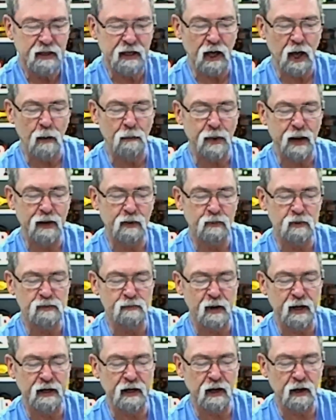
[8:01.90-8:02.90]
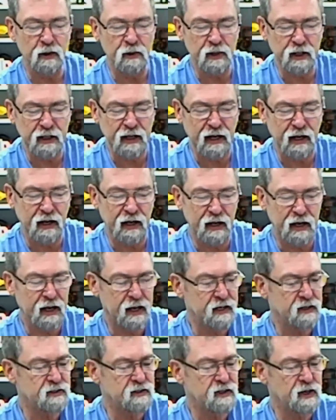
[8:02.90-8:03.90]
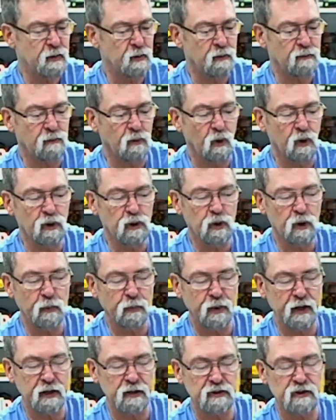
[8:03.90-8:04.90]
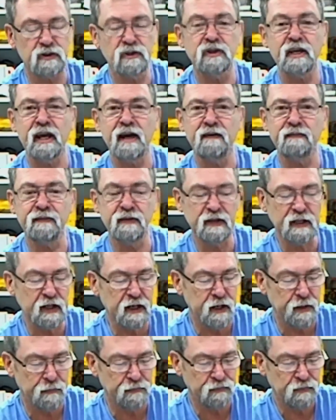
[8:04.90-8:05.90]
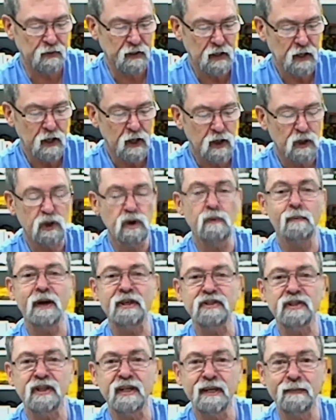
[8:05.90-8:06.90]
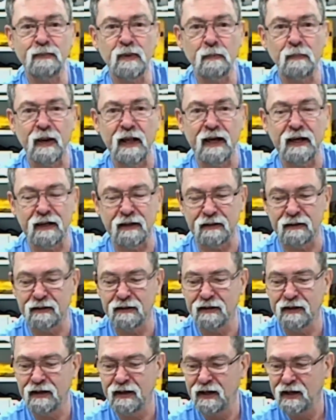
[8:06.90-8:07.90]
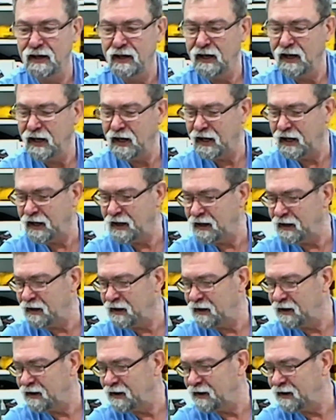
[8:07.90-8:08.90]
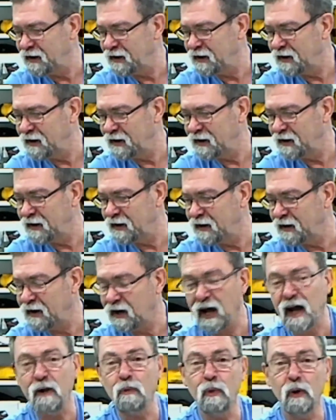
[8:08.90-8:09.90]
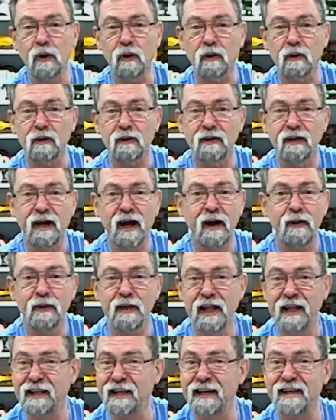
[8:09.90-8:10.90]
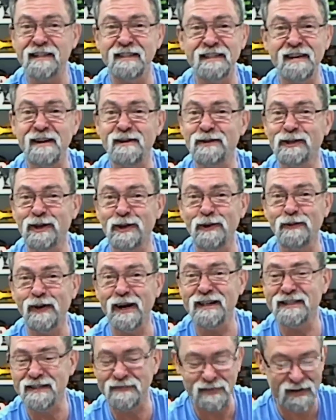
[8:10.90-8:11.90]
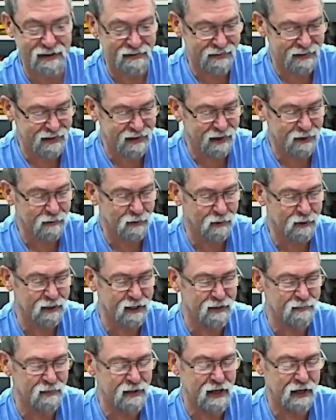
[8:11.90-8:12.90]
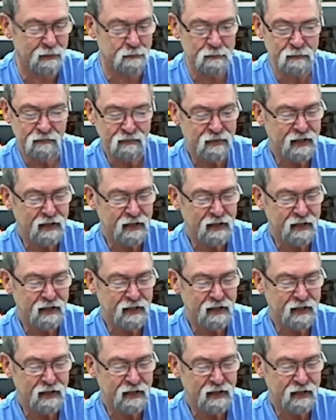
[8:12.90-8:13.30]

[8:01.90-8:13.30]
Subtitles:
The yellow paint was my owner colour, as there were 4 new apprentices every year. You must keep the plane. And I will. There's no two ways about that. I will keep that.